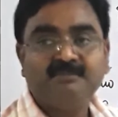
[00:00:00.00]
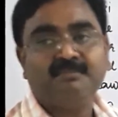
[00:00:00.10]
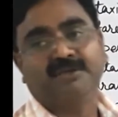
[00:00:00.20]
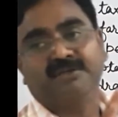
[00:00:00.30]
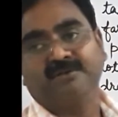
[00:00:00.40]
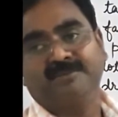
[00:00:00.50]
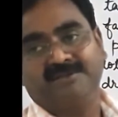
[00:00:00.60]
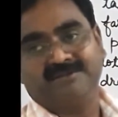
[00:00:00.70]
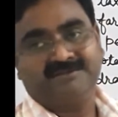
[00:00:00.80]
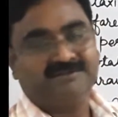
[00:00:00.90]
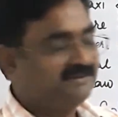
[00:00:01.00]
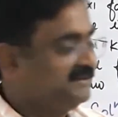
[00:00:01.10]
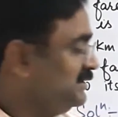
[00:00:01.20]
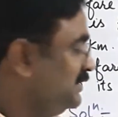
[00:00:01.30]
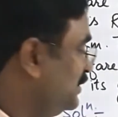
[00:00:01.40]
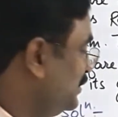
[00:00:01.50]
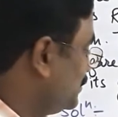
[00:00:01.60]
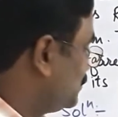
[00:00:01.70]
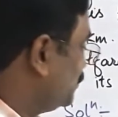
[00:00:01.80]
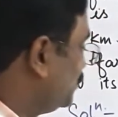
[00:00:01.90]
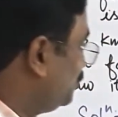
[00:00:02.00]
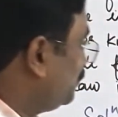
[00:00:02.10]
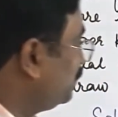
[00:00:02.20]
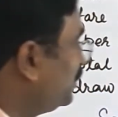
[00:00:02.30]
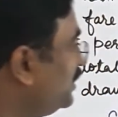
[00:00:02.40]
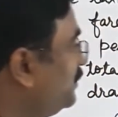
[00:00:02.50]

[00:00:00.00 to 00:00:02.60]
per kilometer. So the total